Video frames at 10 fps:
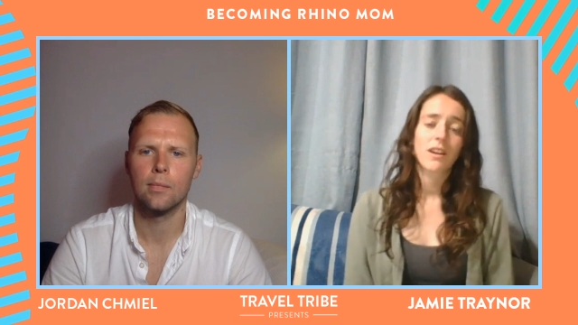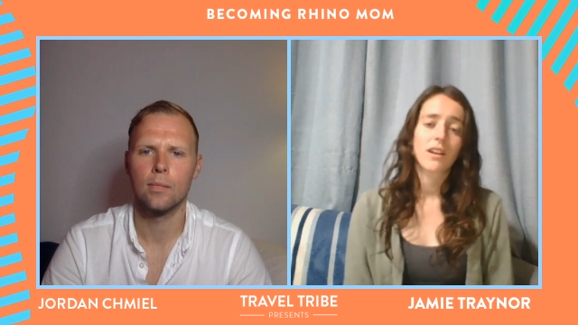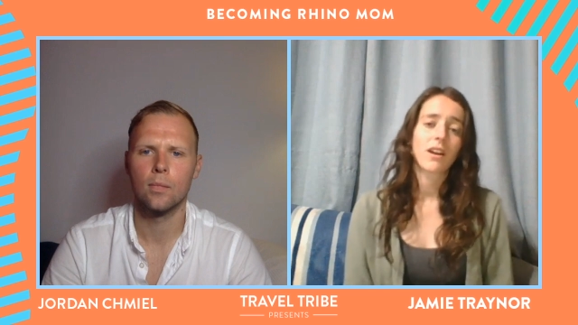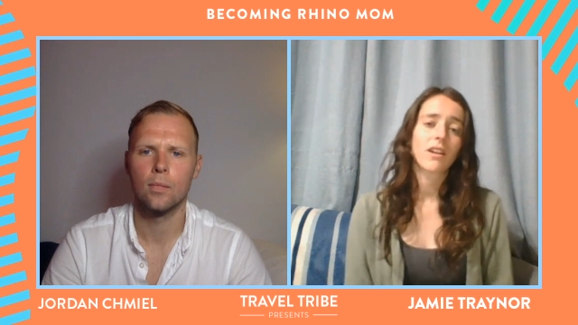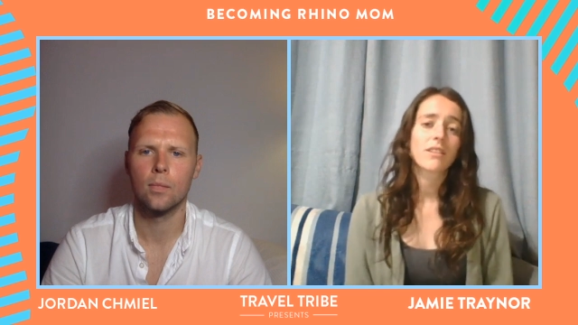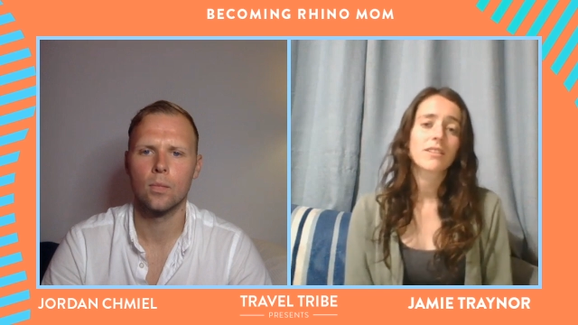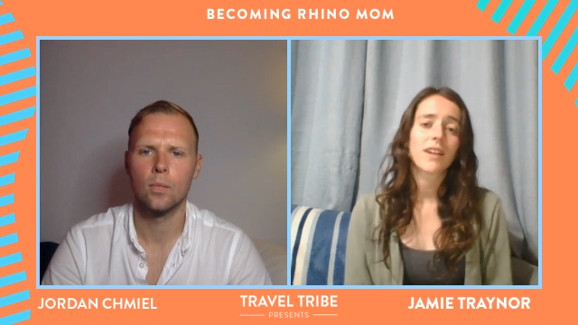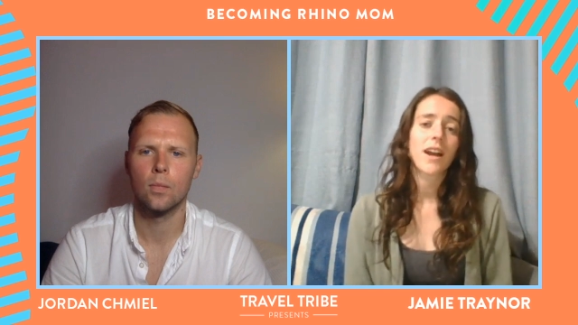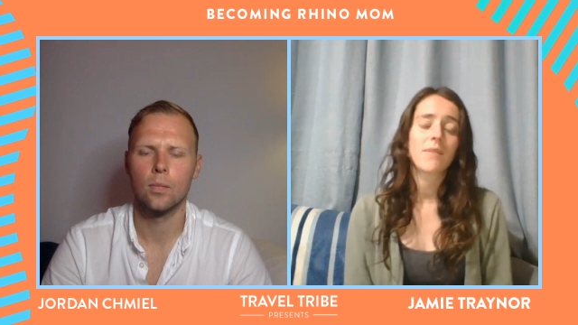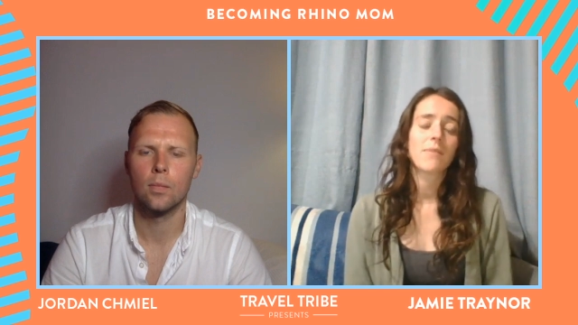Speaker 1: a lot of the
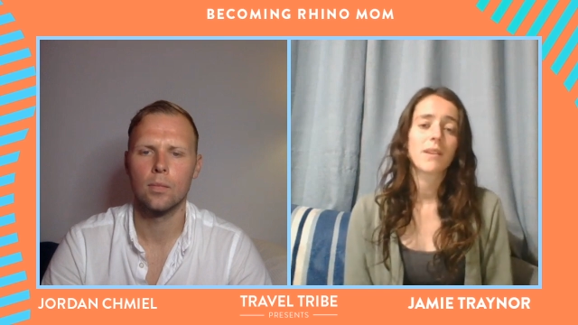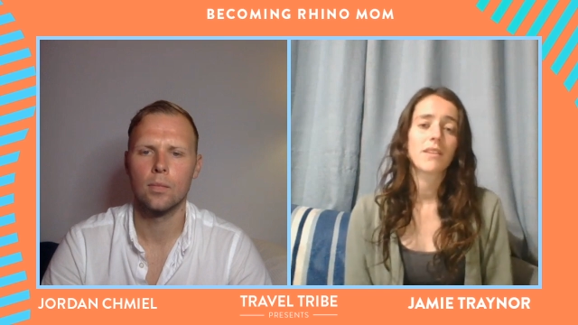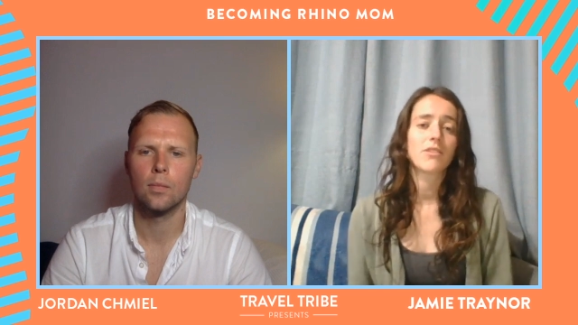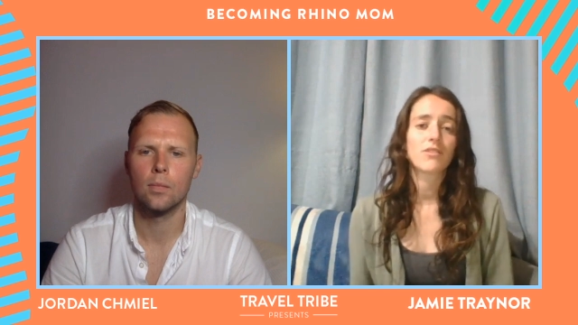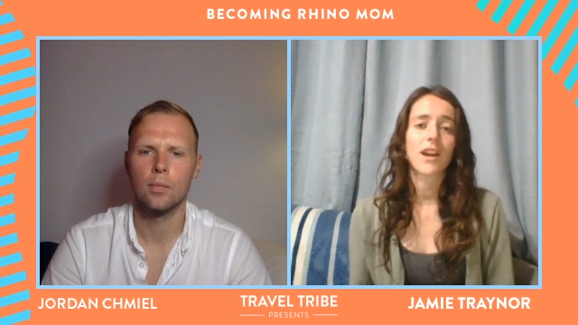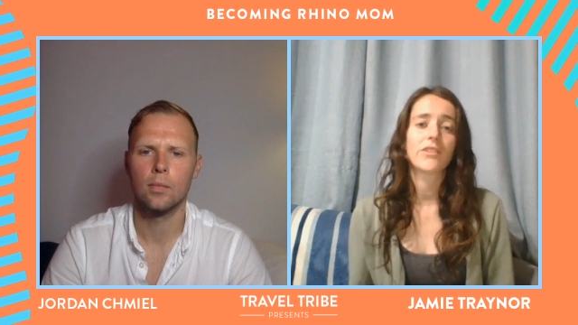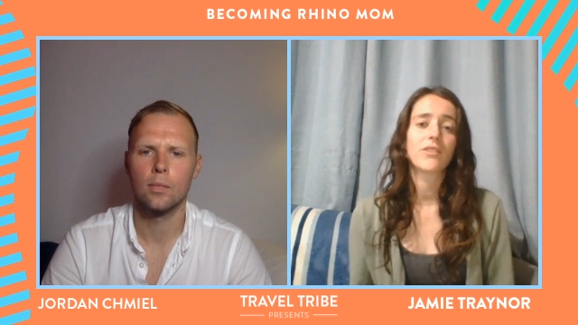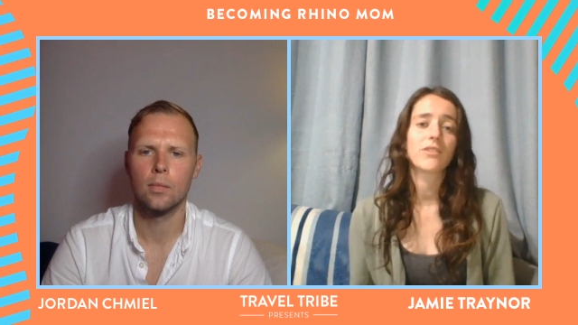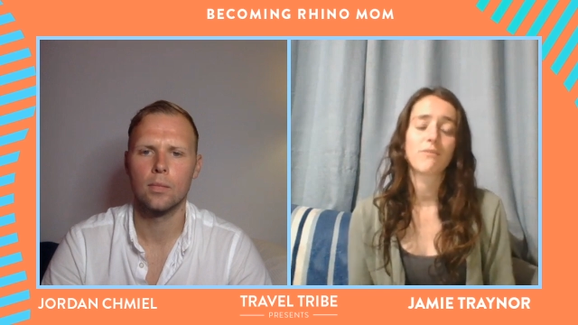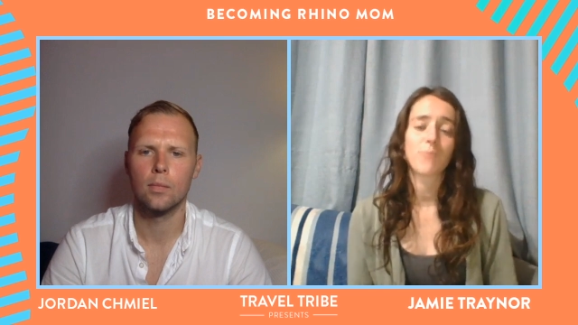time these
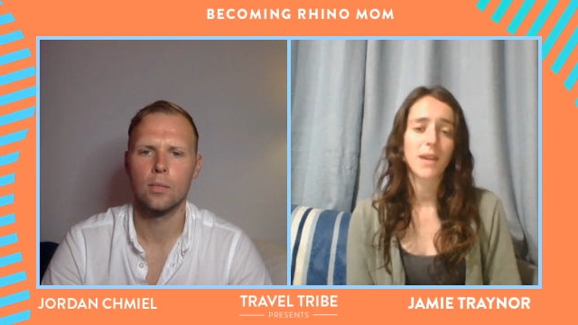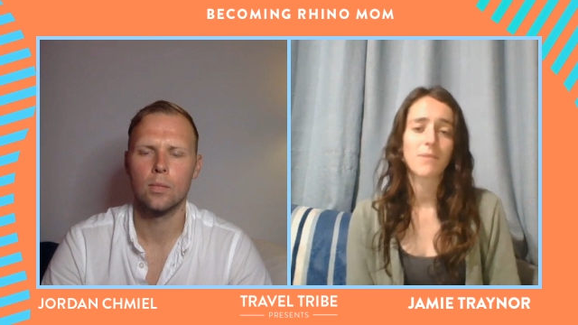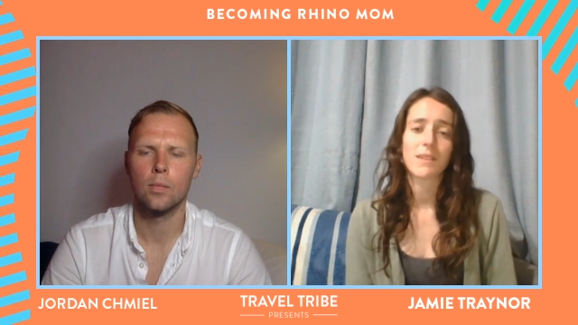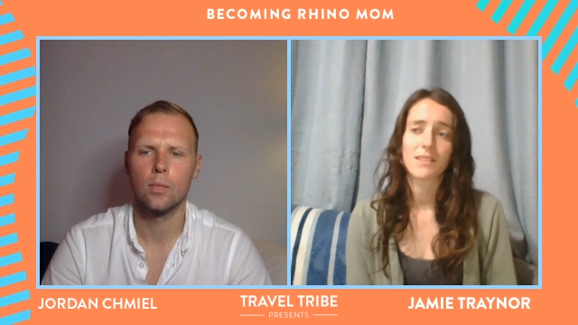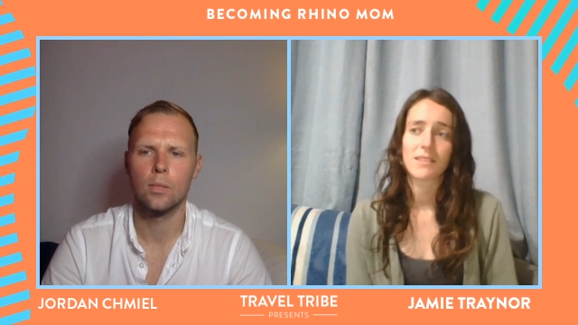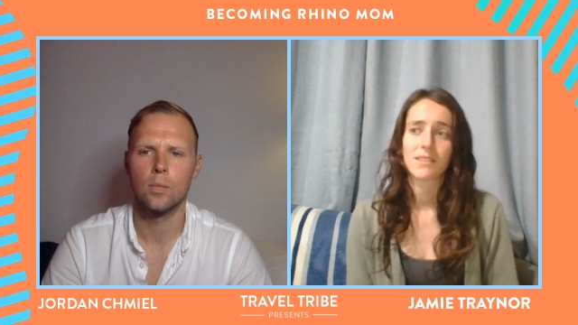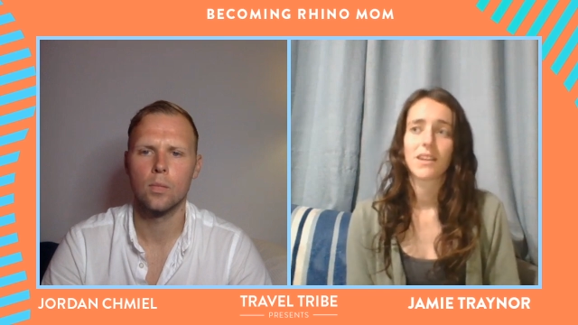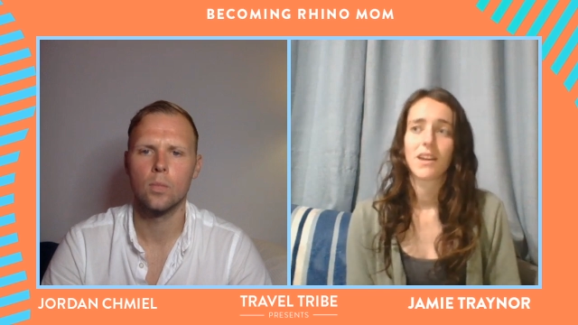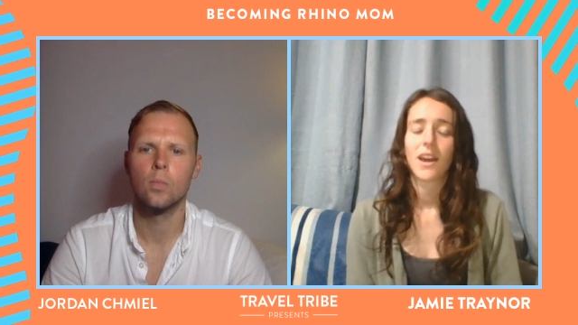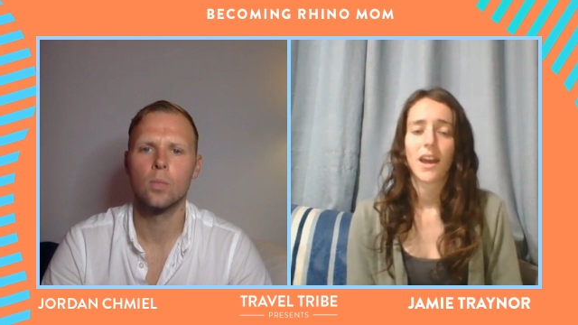rhinos have babies
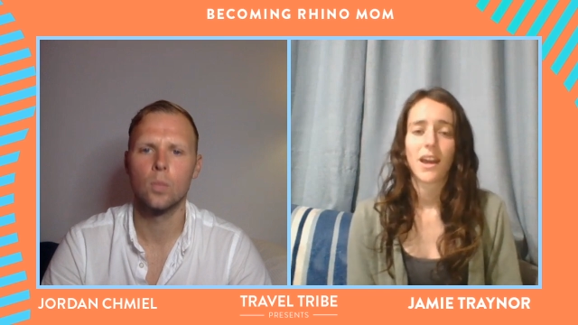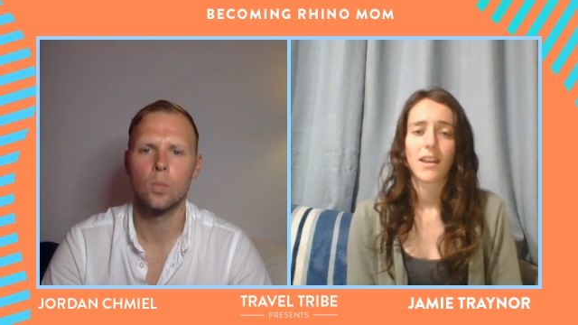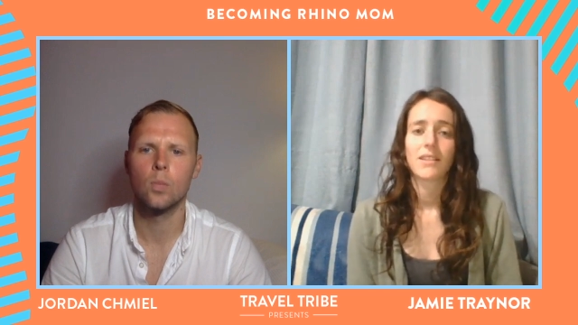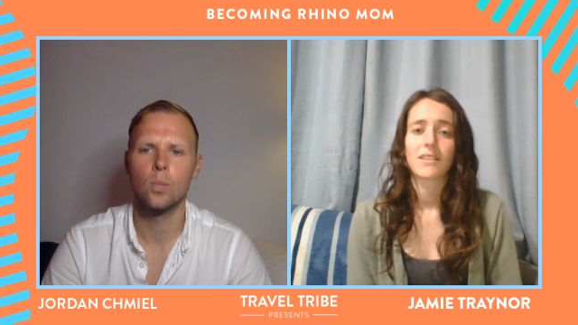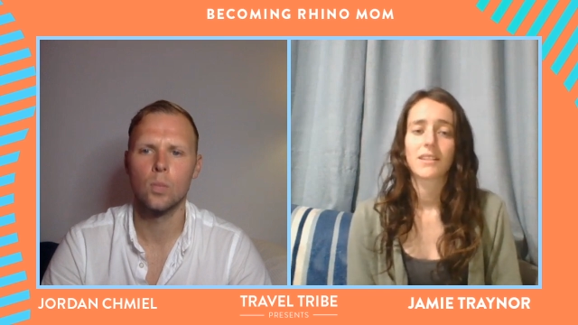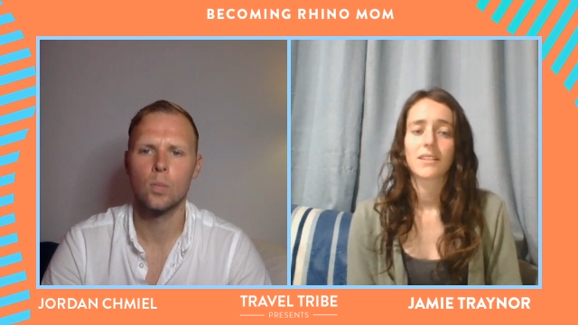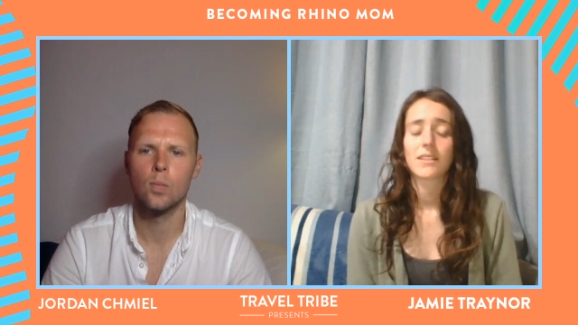mm-hmm. and